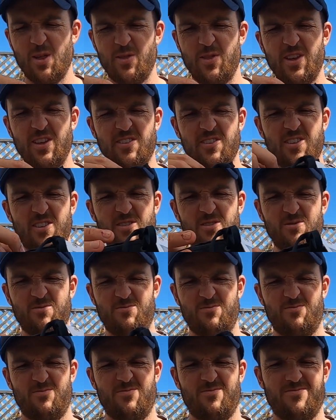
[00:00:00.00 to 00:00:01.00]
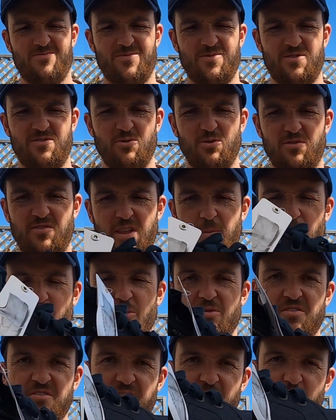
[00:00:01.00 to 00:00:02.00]
These aren't the sort of
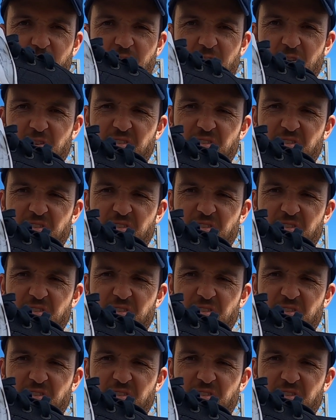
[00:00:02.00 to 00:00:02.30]
typical style that